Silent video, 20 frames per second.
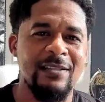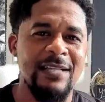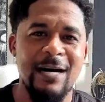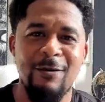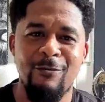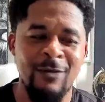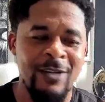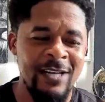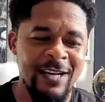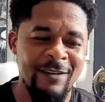I
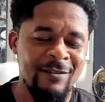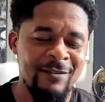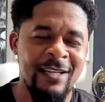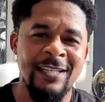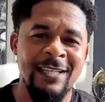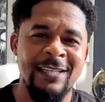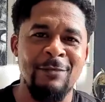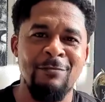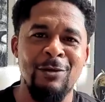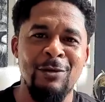would never
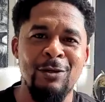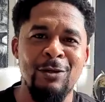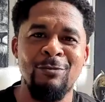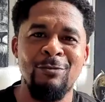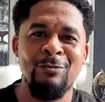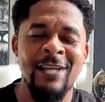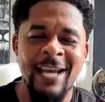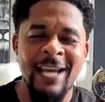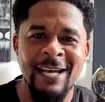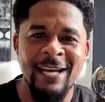let them use
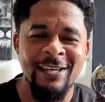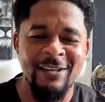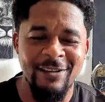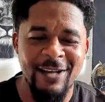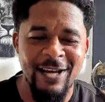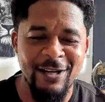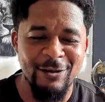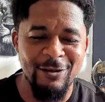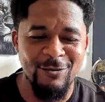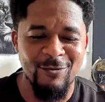
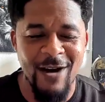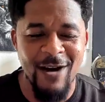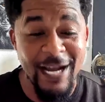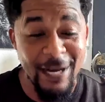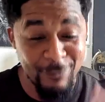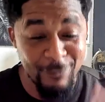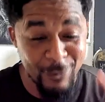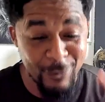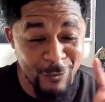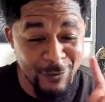calculators, right?
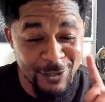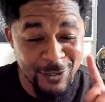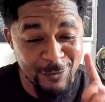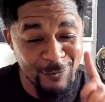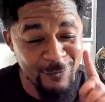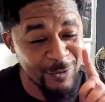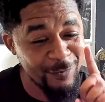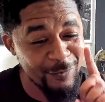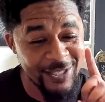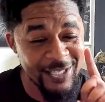I'm going
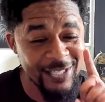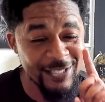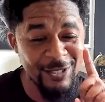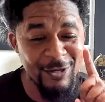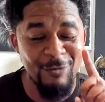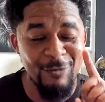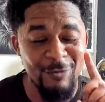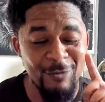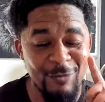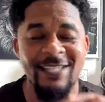somewhere with this,
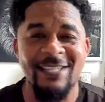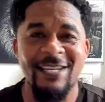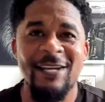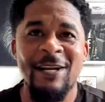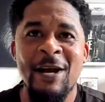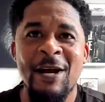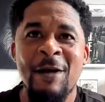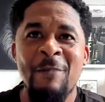don't miss it.